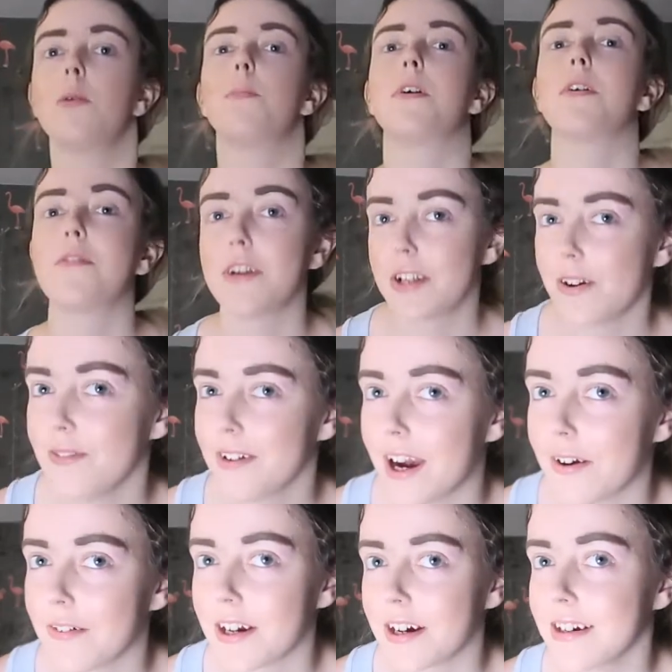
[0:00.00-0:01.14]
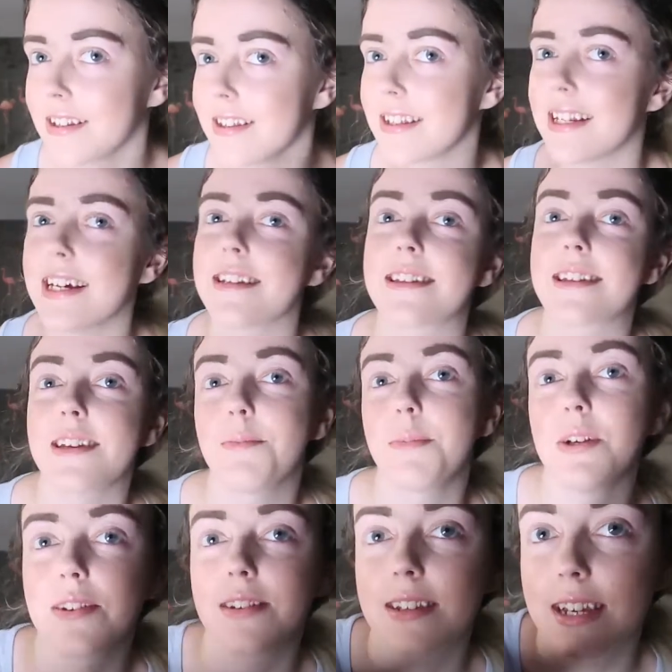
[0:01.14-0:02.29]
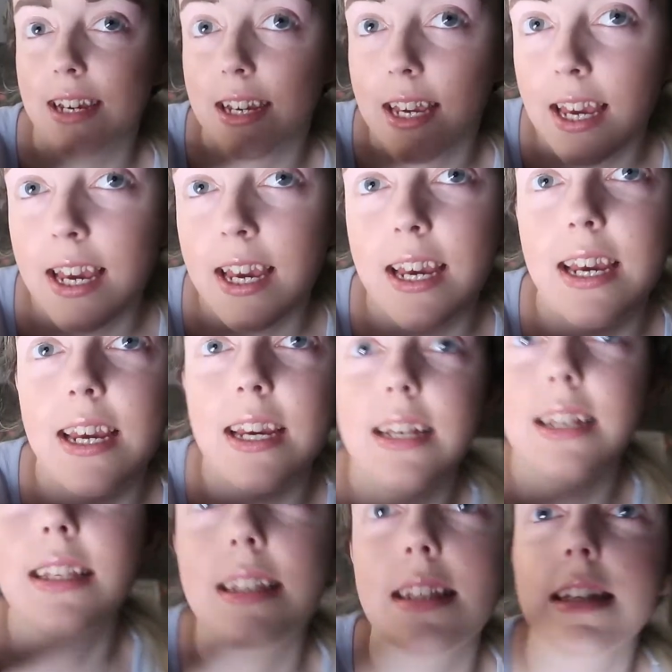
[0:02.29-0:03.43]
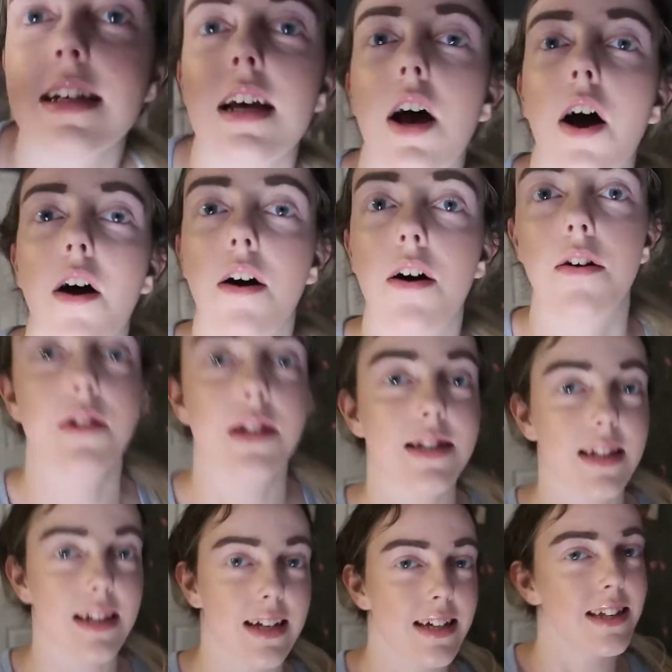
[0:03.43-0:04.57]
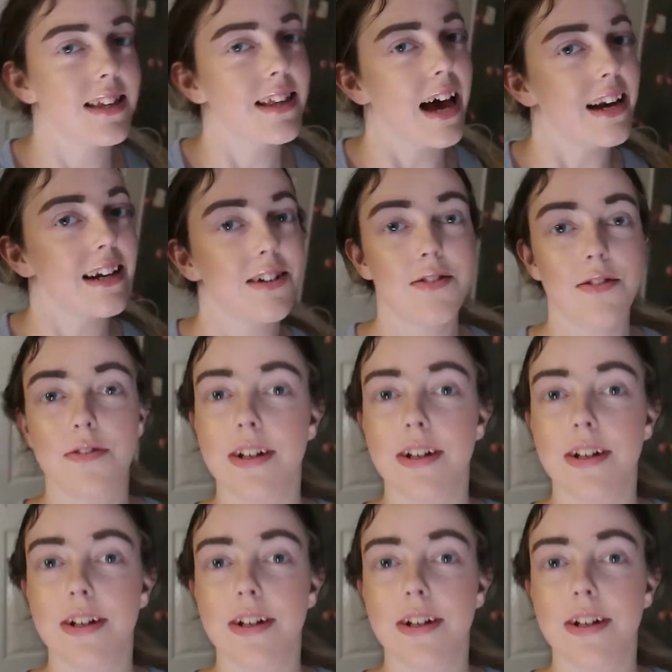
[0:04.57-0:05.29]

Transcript: But if I don't carry on, the next clip you'll see is obviously the end of the